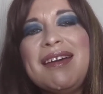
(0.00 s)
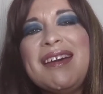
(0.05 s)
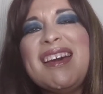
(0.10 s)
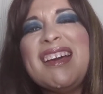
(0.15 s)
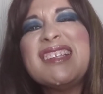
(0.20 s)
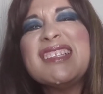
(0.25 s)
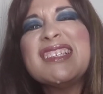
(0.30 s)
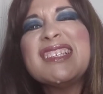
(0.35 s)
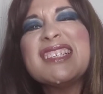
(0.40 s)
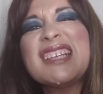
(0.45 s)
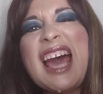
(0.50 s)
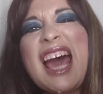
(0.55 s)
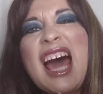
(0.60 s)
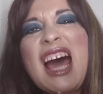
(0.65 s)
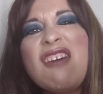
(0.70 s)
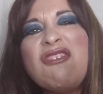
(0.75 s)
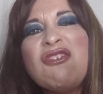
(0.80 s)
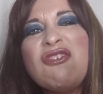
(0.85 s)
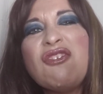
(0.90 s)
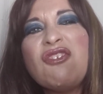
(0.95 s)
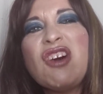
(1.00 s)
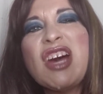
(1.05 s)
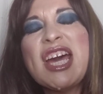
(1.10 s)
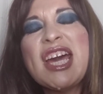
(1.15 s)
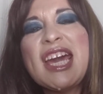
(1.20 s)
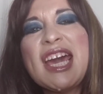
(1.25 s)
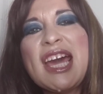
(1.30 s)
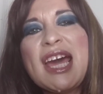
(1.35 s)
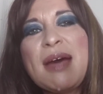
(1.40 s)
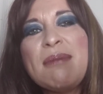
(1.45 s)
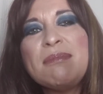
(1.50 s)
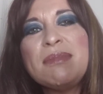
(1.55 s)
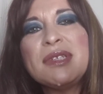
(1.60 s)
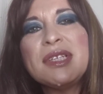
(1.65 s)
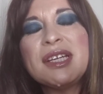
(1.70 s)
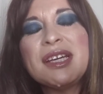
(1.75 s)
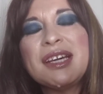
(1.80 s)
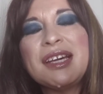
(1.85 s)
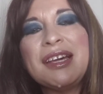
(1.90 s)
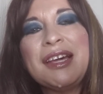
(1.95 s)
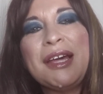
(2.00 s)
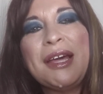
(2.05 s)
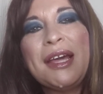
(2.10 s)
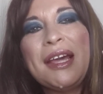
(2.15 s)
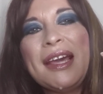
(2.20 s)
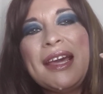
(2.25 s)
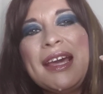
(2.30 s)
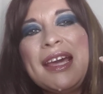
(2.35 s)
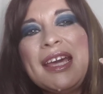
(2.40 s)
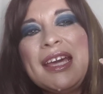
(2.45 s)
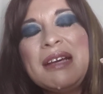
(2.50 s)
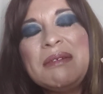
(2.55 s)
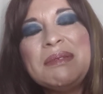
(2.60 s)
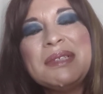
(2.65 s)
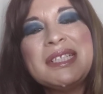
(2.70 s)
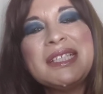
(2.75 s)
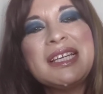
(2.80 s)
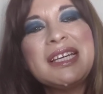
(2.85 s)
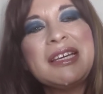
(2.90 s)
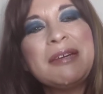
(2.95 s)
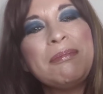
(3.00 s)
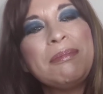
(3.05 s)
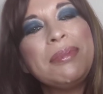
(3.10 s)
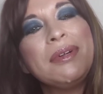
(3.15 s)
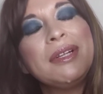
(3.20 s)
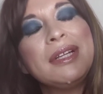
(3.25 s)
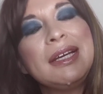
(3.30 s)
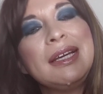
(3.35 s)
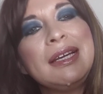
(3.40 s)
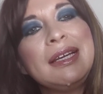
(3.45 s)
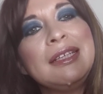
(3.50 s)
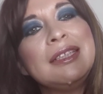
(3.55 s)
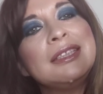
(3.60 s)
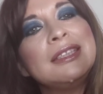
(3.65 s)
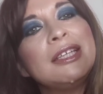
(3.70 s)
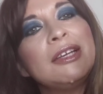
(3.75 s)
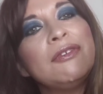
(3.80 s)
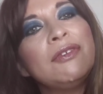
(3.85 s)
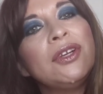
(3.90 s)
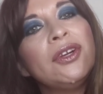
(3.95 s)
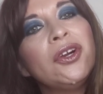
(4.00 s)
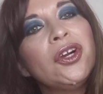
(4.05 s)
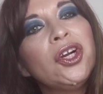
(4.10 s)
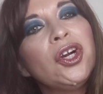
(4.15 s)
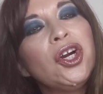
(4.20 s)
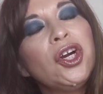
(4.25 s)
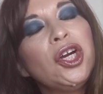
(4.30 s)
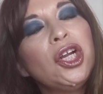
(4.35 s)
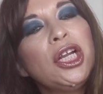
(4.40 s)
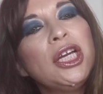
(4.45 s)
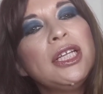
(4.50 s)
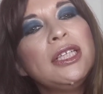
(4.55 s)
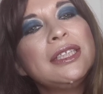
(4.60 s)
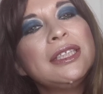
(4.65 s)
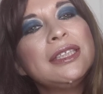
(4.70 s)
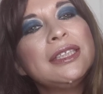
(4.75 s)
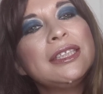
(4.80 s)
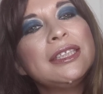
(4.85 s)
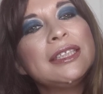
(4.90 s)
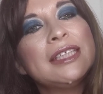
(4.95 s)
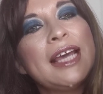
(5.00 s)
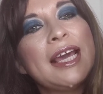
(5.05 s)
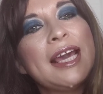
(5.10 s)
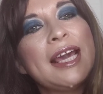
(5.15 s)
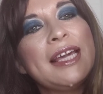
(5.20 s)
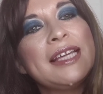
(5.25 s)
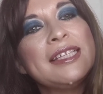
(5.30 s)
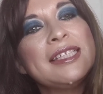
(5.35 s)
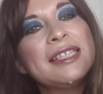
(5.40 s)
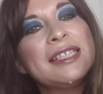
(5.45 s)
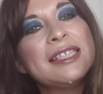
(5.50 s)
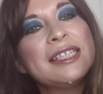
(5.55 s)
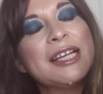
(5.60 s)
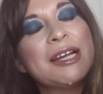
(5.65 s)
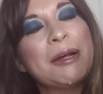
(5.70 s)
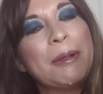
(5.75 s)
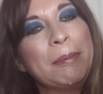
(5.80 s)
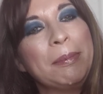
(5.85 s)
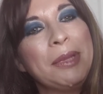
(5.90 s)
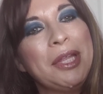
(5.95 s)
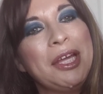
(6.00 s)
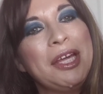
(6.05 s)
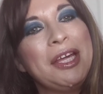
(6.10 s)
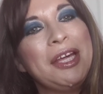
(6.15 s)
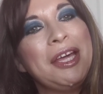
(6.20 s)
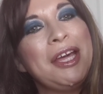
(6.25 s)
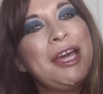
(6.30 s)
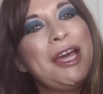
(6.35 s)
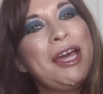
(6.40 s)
it's halfway empty. Ipsy, please, if you're gonna say something,